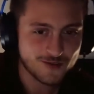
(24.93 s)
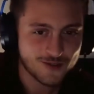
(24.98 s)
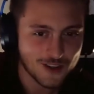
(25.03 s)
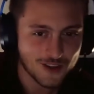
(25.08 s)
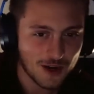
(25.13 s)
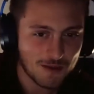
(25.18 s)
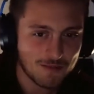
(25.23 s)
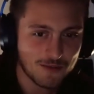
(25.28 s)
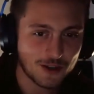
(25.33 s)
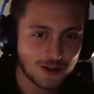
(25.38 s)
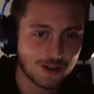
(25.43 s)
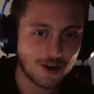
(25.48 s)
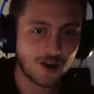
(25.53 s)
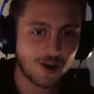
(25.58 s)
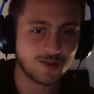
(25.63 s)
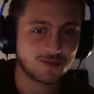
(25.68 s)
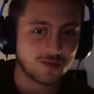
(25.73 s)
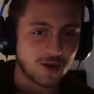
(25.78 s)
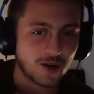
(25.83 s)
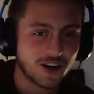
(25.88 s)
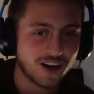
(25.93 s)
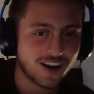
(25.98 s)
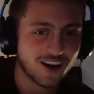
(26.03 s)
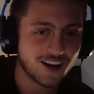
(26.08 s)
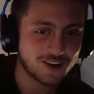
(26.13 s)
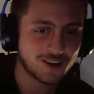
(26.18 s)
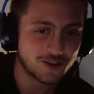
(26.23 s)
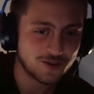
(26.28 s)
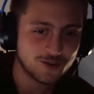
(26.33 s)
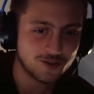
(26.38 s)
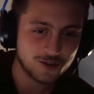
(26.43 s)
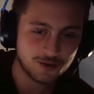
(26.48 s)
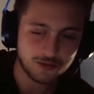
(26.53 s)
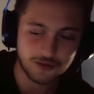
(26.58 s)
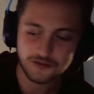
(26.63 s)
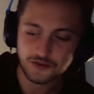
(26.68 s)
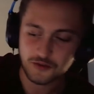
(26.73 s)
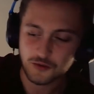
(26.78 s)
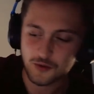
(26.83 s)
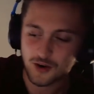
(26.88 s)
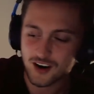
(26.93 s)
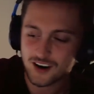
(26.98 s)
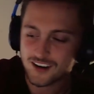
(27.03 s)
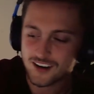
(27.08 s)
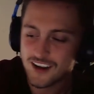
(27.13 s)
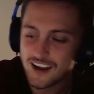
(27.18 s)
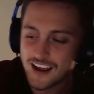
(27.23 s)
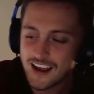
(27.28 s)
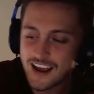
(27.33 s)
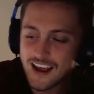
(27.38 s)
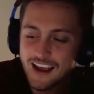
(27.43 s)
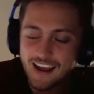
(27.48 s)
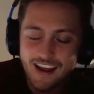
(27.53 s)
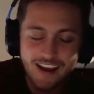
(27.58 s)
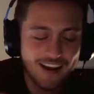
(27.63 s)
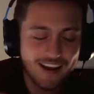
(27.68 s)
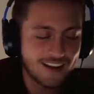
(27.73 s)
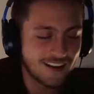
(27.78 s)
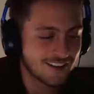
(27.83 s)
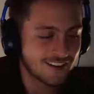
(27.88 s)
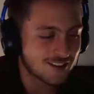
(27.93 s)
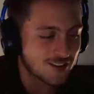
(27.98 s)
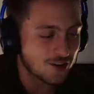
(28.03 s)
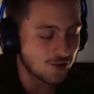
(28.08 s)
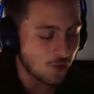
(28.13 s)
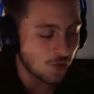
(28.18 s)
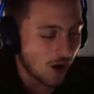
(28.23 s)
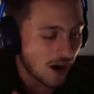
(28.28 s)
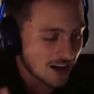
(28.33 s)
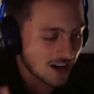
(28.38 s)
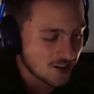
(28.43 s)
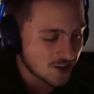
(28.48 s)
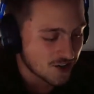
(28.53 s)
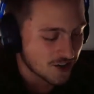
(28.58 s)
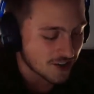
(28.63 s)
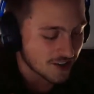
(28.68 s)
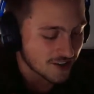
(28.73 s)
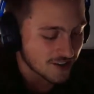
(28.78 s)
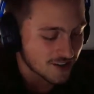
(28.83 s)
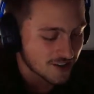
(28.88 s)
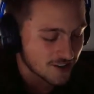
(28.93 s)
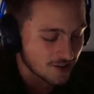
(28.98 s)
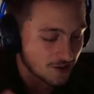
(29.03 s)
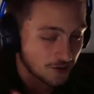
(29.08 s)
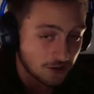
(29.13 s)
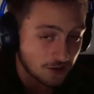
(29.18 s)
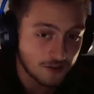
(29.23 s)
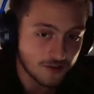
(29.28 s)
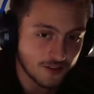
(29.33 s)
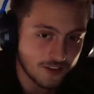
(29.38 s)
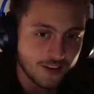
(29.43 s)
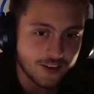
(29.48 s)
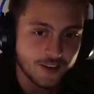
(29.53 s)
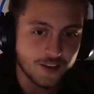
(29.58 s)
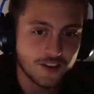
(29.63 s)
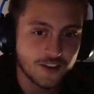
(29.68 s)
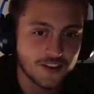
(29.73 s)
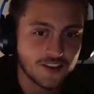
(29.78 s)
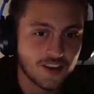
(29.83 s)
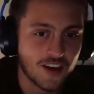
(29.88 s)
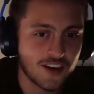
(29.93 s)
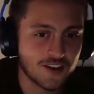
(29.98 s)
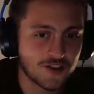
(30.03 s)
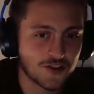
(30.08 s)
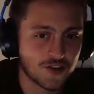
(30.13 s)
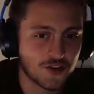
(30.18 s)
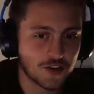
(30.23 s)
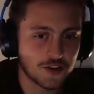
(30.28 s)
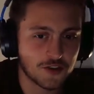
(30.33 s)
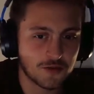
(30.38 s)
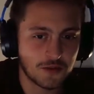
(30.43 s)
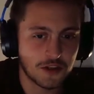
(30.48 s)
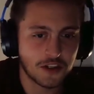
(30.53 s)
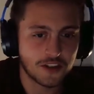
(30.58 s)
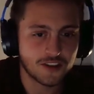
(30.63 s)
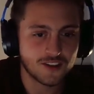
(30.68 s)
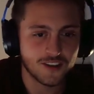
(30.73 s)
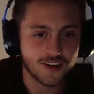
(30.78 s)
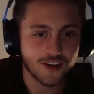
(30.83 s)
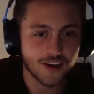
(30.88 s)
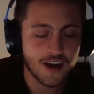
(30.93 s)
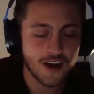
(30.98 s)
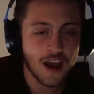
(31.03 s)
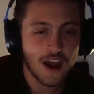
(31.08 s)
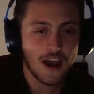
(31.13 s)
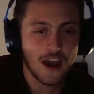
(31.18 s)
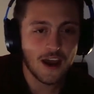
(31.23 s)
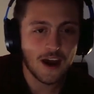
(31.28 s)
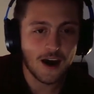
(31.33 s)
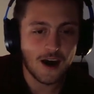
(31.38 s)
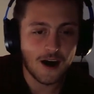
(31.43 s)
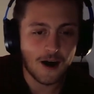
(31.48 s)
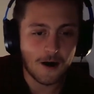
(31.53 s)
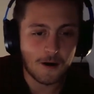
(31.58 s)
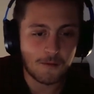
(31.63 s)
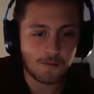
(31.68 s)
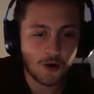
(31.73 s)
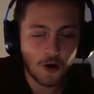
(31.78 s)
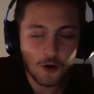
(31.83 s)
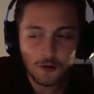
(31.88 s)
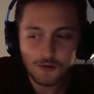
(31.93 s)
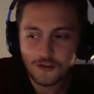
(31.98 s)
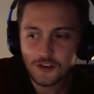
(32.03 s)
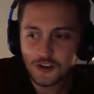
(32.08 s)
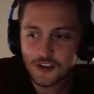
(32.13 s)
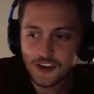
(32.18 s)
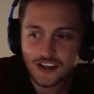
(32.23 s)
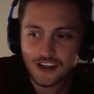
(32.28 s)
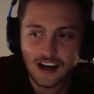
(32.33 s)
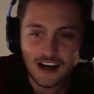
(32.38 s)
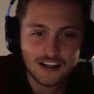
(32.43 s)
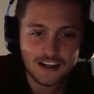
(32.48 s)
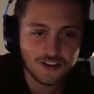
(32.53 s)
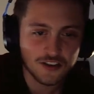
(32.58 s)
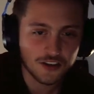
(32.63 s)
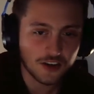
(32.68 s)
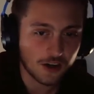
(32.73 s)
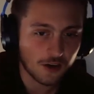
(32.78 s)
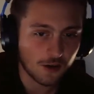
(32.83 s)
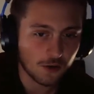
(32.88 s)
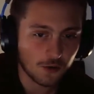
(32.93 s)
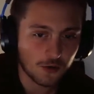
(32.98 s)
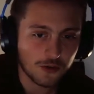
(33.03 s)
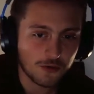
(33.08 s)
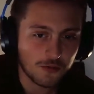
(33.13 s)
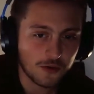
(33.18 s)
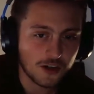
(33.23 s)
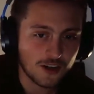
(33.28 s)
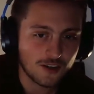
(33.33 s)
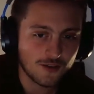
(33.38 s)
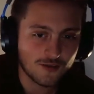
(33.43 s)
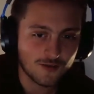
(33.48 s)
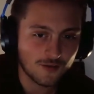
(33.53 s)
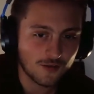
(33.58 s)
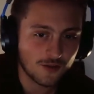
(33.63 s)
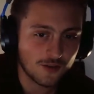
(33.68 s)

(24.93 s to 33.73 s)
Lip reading: type in Golfballing on YouTube if you want to watch us, or in this case, just me today. Hopefully, the guys are here with me